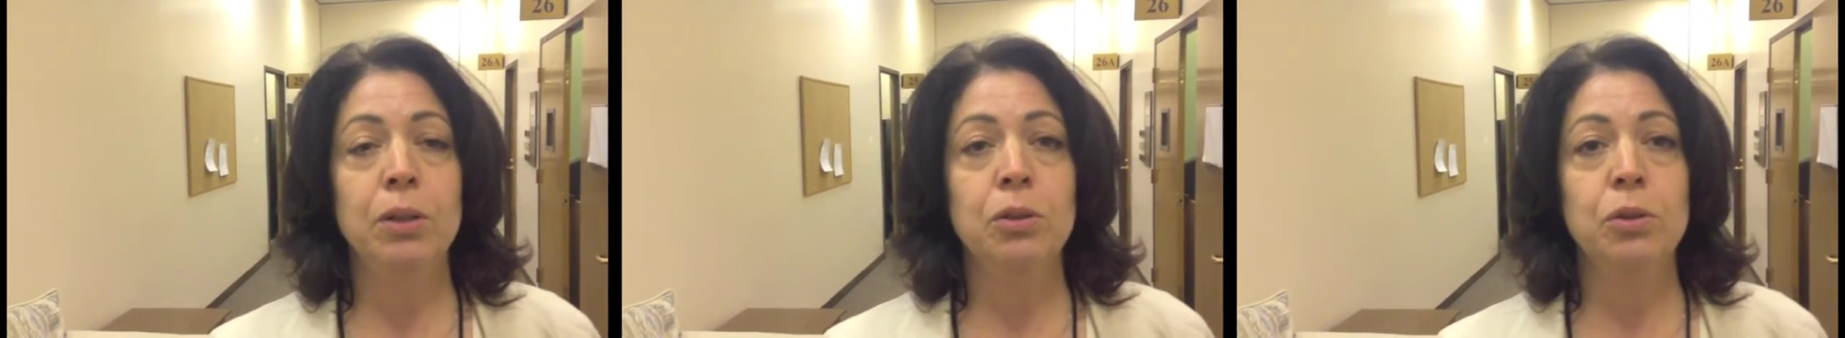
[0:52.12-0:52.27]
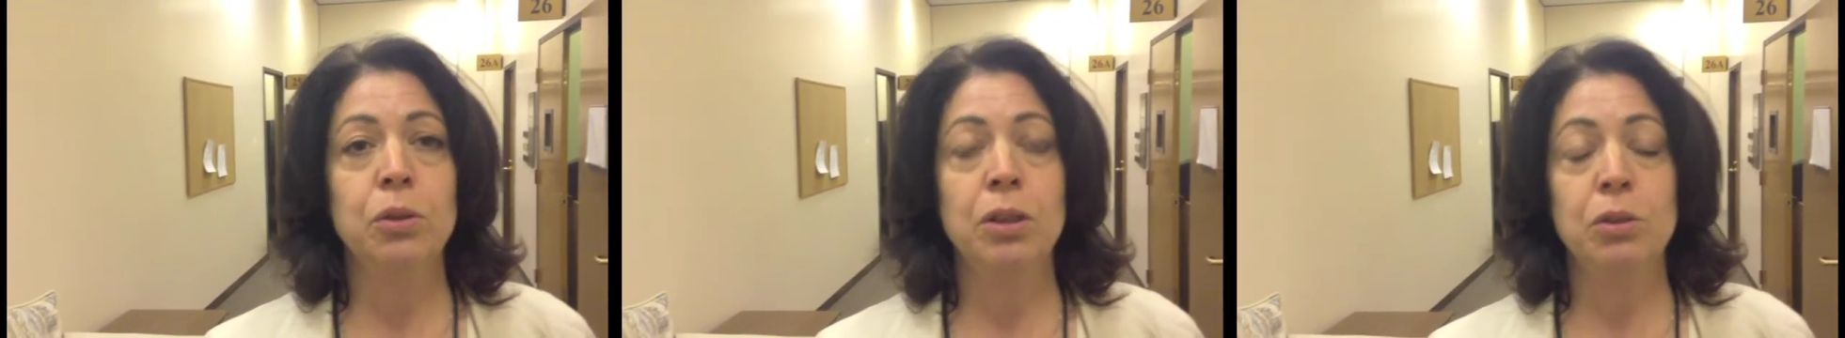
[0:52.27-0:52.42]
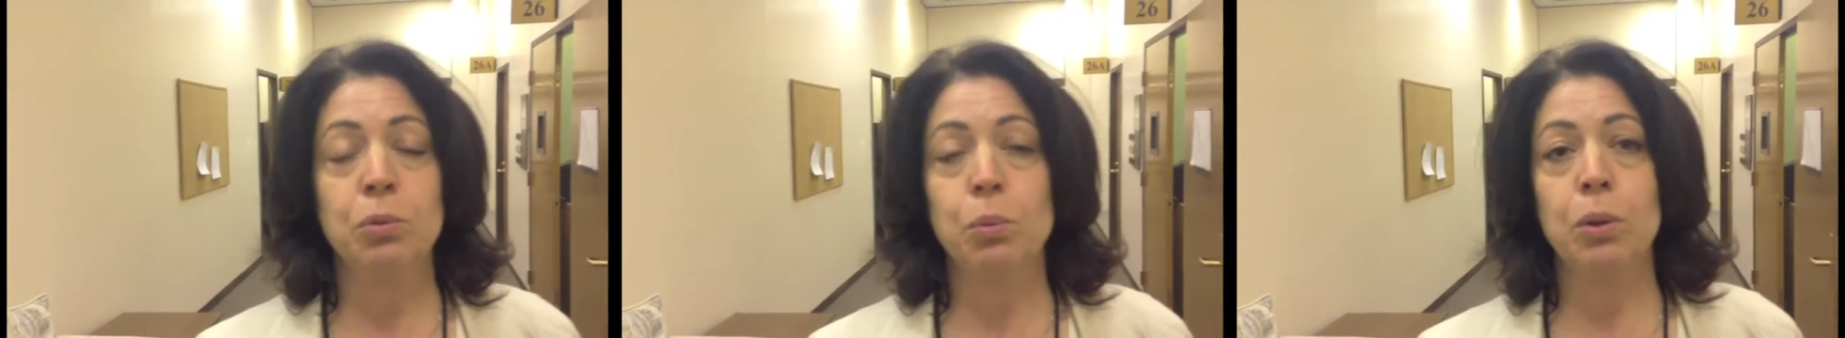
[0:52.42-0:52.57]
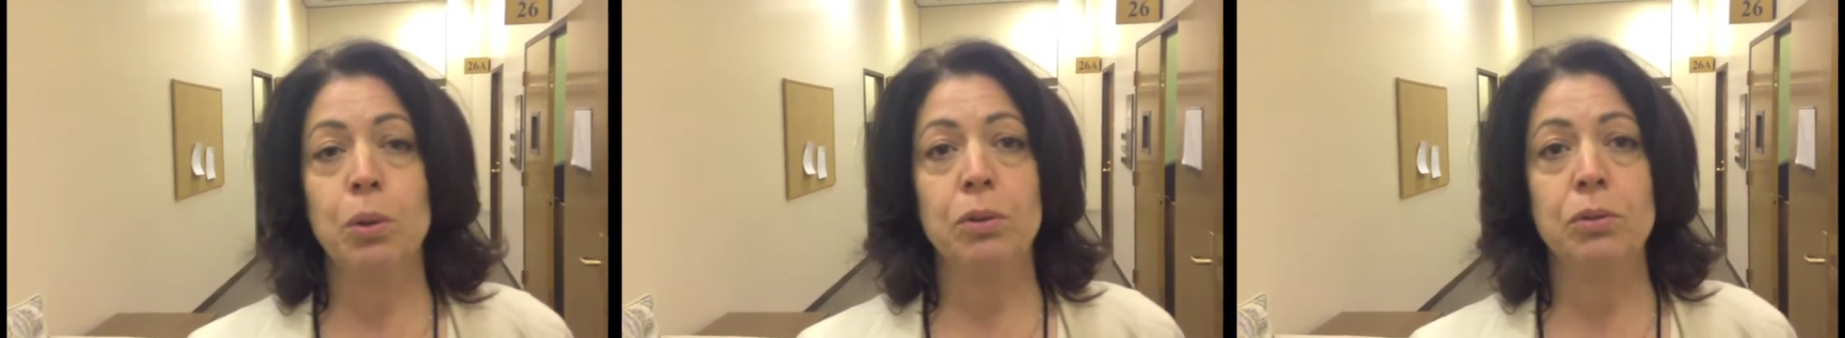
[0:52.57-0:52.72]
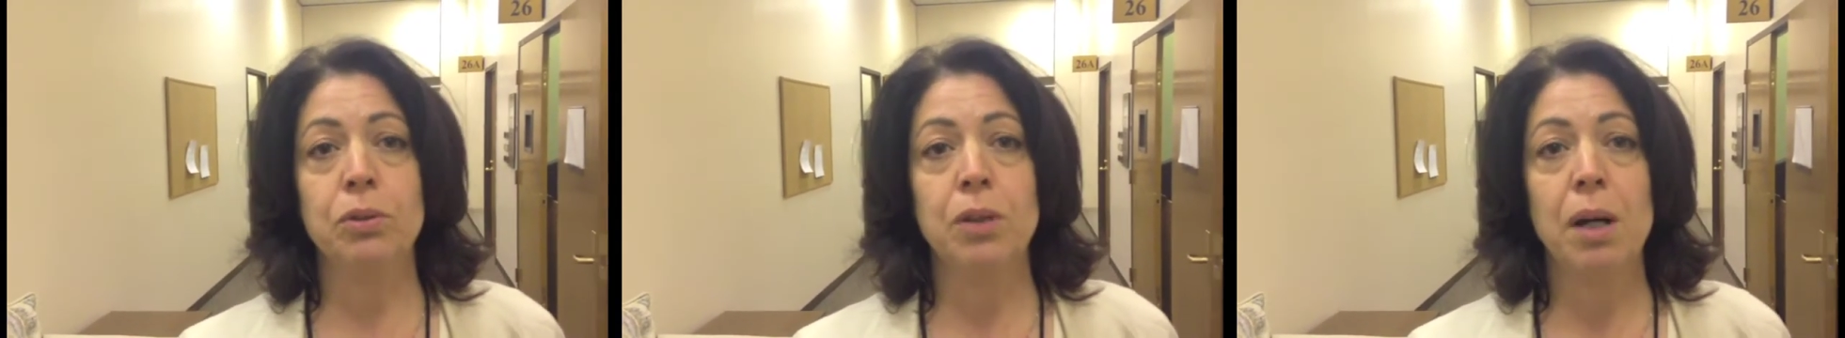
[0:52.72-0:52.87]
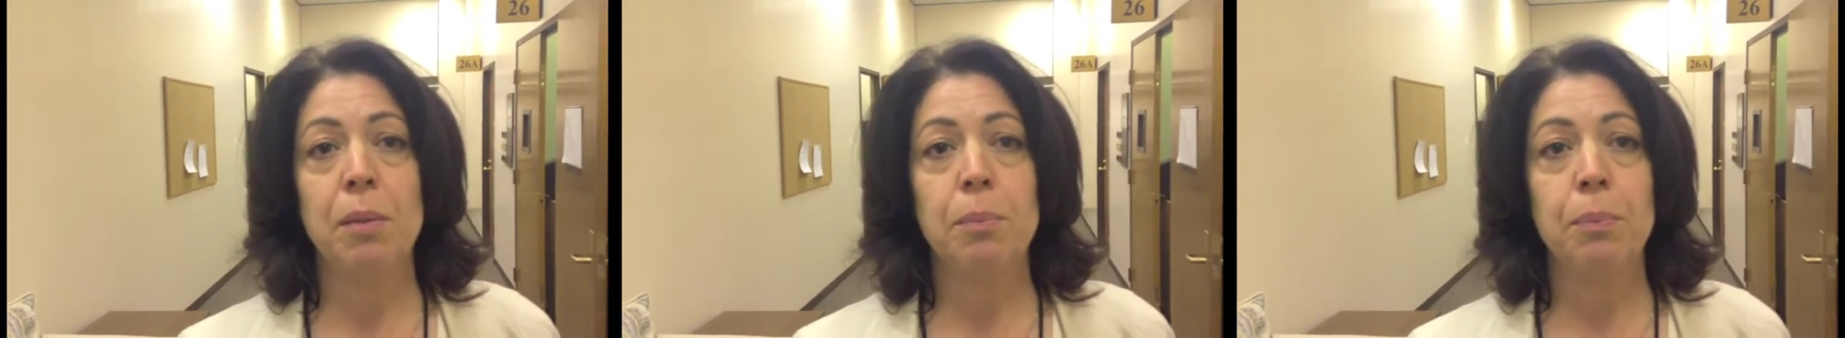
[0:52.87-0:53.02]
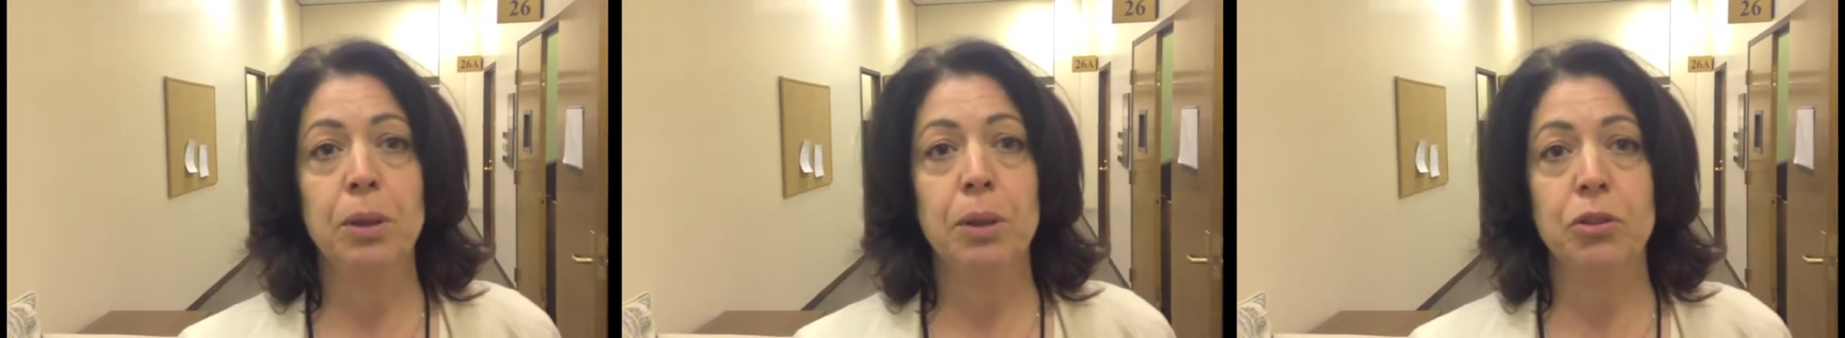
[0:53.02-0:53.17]
his workers'
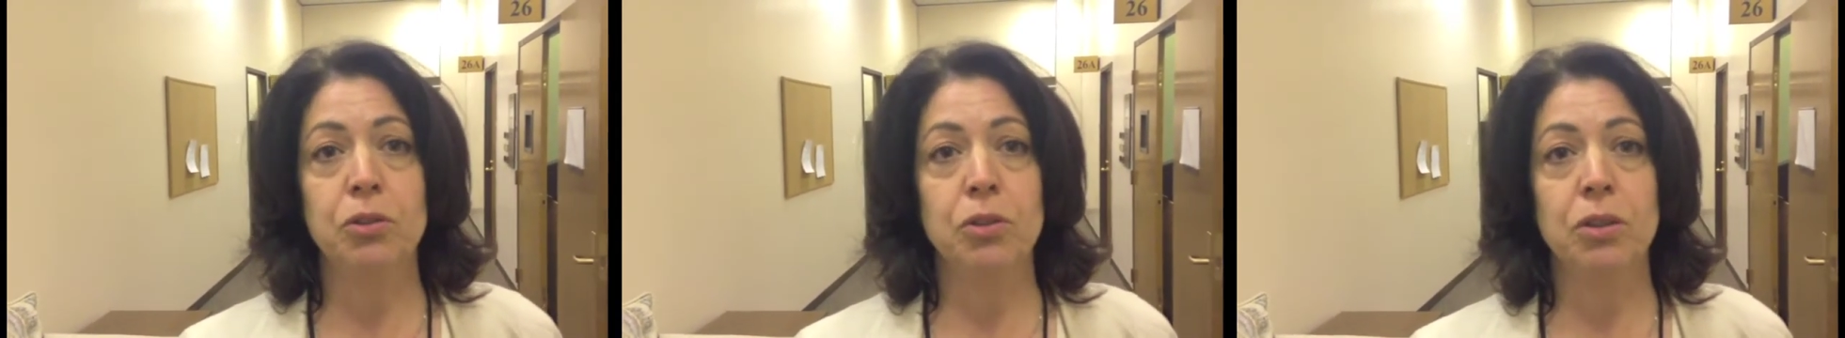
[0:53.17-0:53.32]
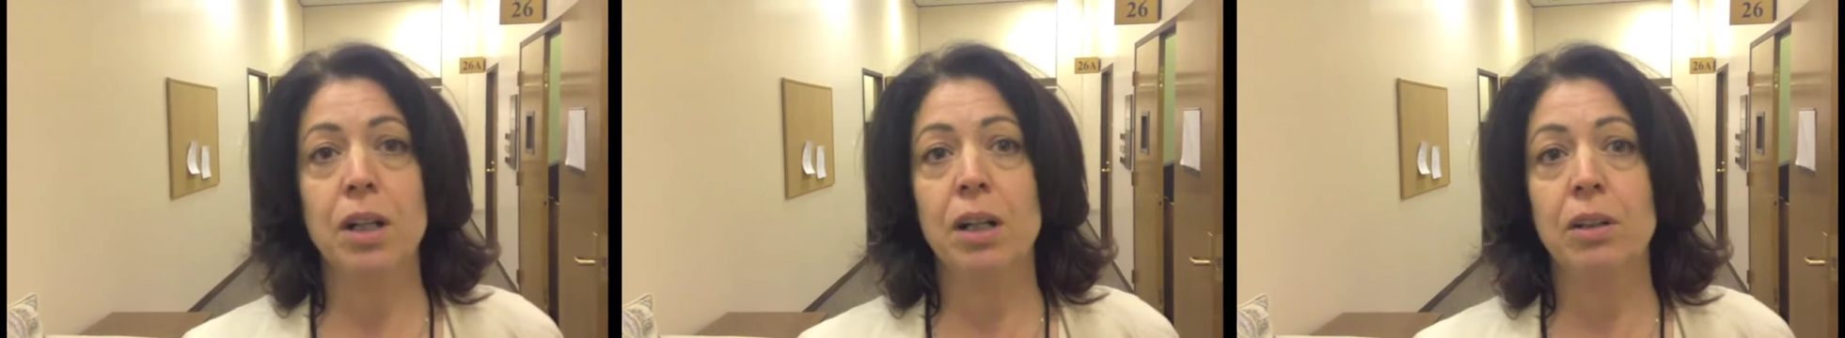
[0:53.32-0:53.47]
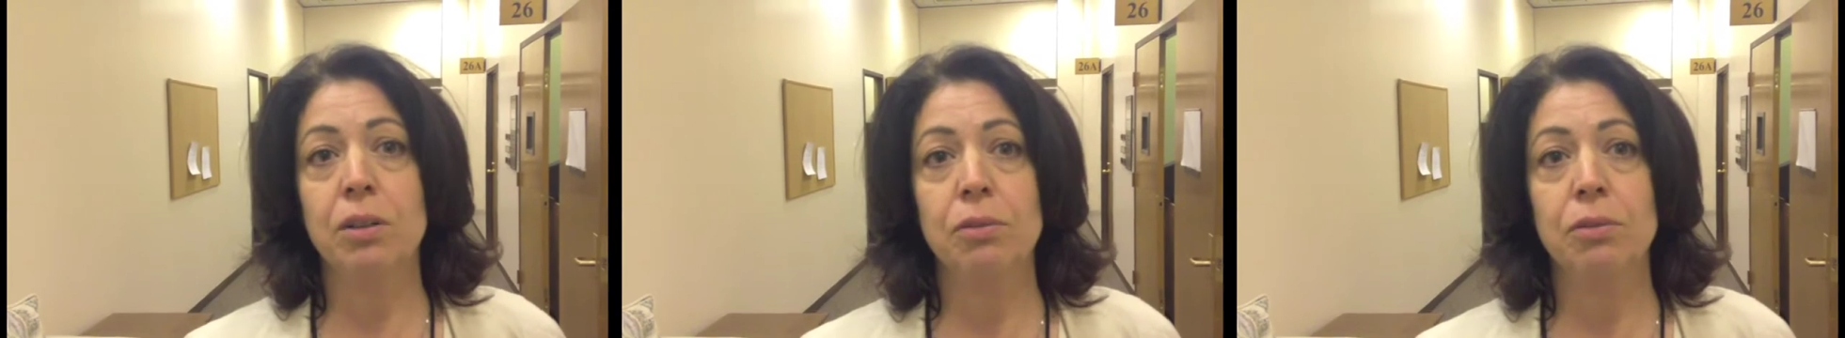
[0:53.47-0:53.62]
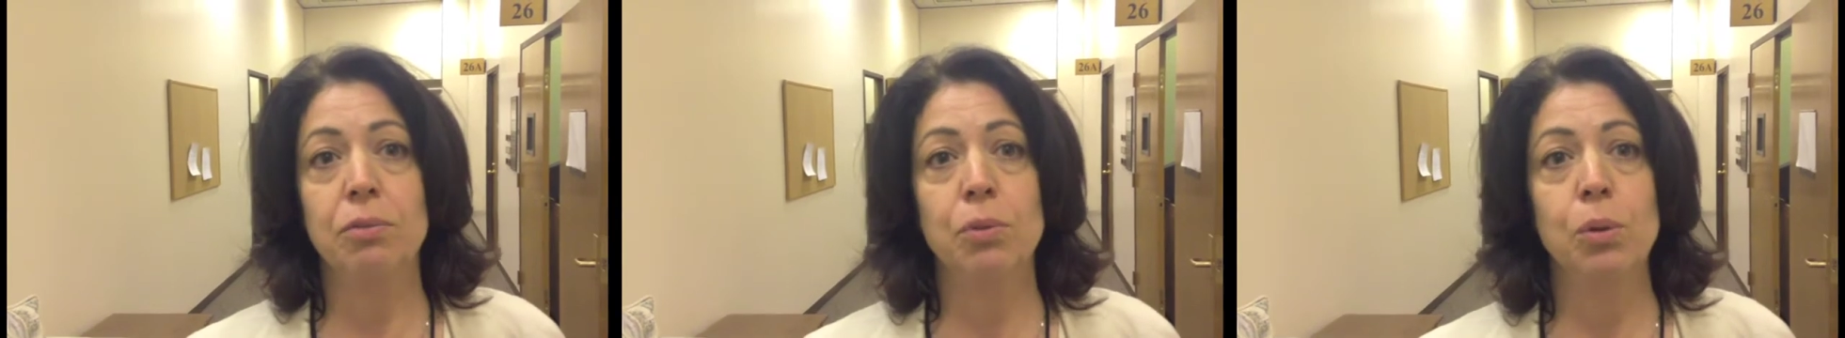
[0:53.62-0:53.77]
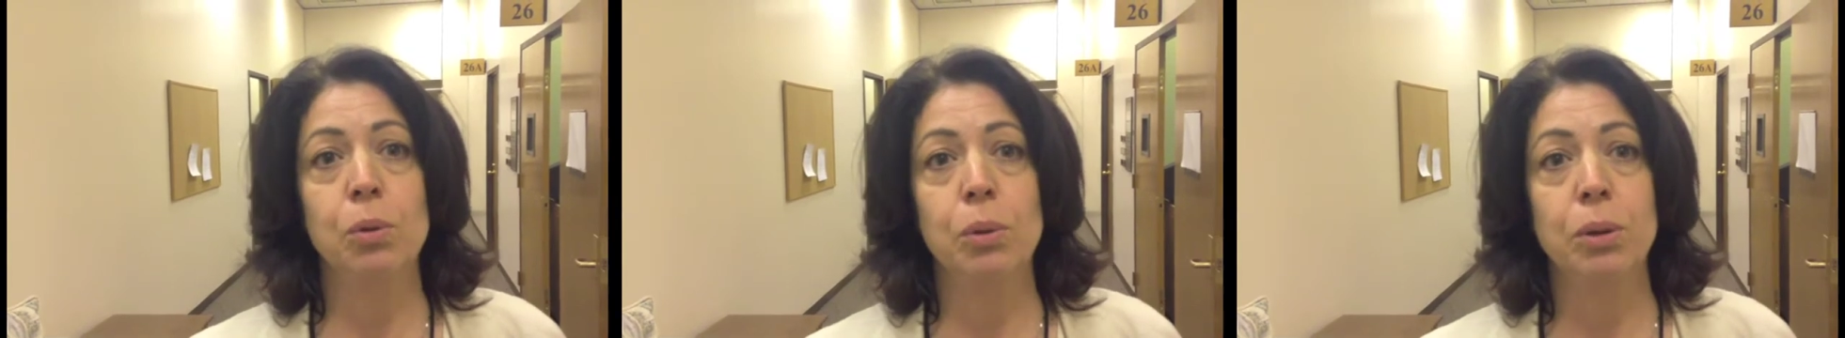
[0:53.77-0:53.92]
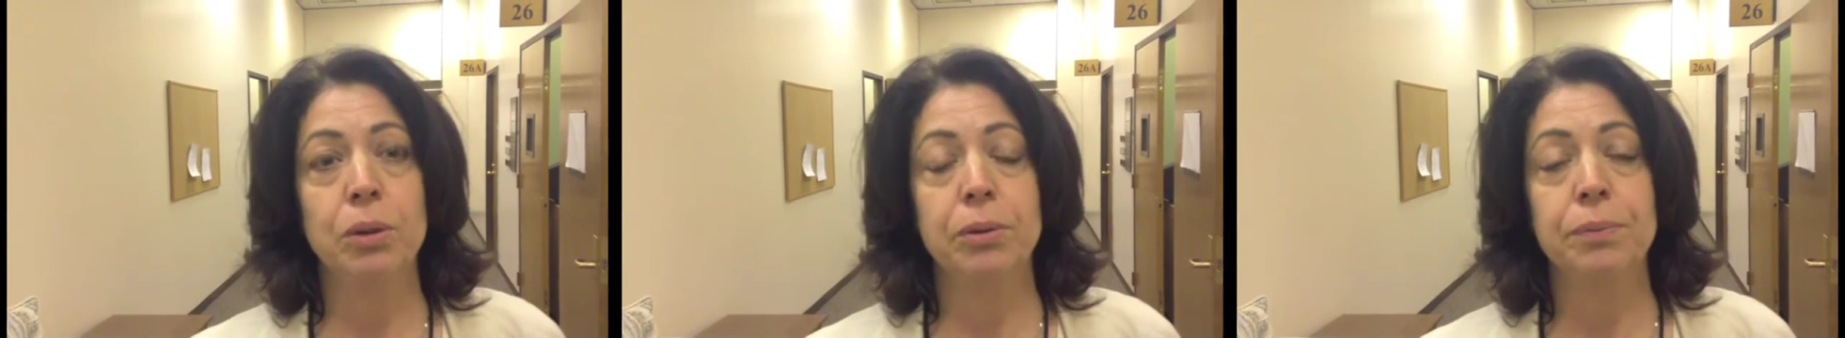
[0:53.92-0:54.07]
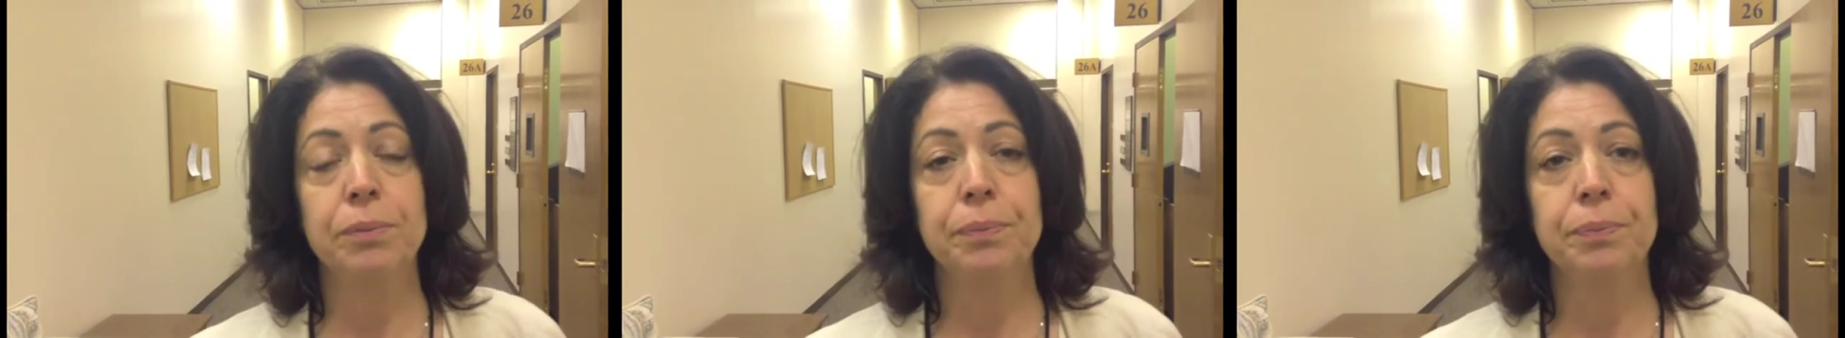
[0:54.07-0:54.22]
comp bill should not go
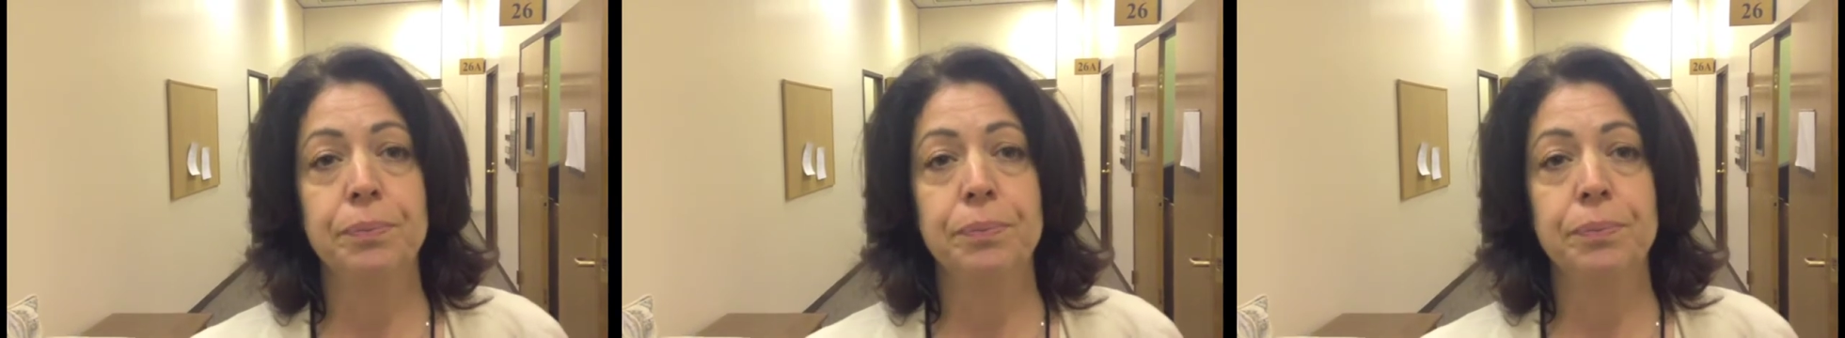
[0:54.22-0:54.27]
forward.